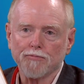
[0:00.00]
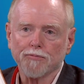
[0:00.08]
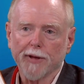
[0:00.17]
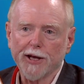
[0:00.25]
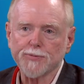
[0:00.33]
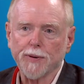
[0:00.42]

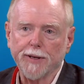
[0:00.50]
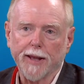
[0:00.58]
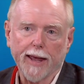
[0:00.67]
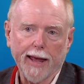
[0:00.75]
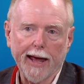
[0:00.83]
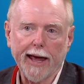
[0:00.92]
It's been
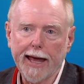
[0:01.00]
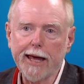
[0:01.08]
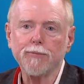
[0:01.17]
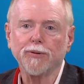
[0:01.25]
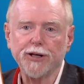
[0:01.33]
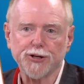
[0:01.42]

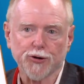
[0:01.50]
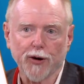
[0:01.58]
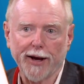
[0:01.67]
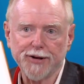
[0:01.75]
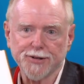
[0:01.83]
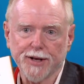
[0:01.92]
ably
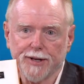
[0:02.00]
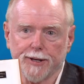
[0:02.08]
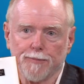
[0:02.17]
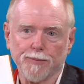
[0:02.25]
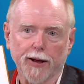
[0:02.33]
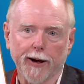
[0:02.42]

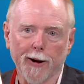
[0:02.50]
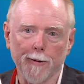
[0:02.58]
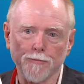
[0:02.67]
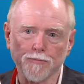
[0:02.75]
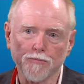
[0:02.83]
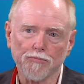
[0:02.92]
translated.
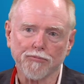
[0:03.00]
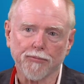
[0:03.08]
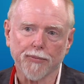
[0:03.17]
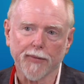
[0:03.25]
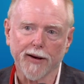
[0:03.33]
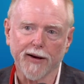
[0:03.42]

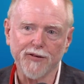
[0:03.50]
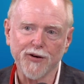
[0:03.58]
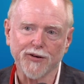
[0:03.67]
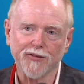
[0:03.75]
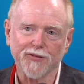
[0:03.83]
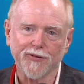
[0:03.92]
If you
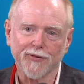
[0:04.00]
can,